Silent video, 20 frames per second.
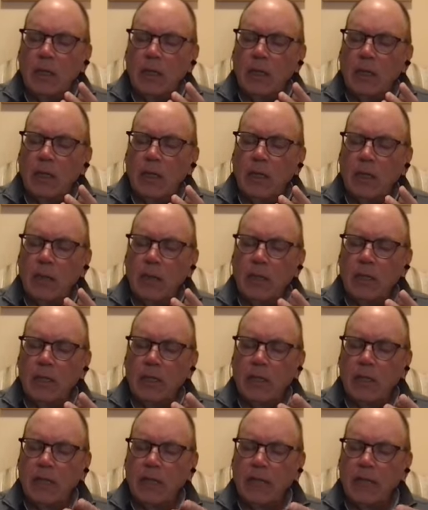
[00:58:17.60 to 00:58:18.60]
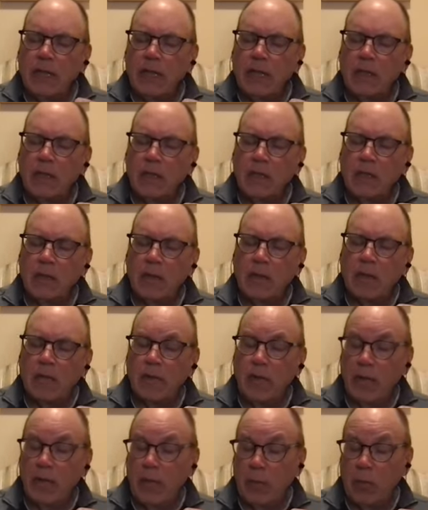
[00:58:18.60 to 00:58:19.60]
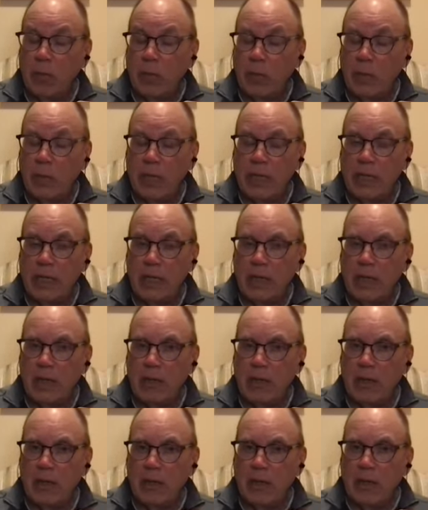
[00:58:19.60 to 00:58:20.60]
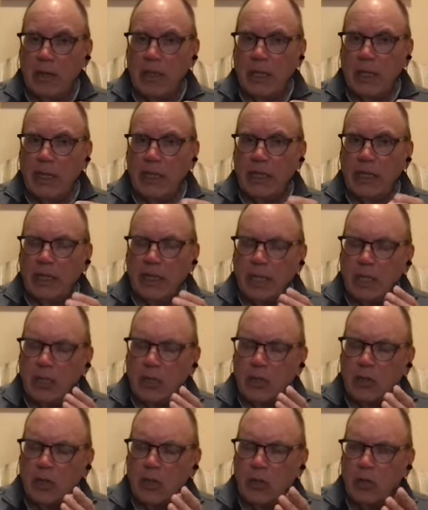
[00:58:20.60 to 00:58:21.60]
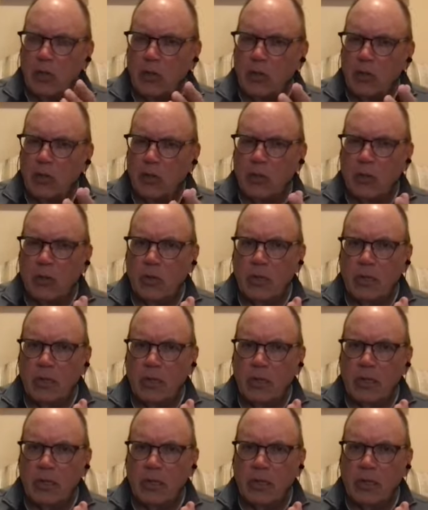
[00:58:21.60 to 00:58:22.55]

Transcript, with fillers: oh, let me see if that's available right now and you kind of turn toward it.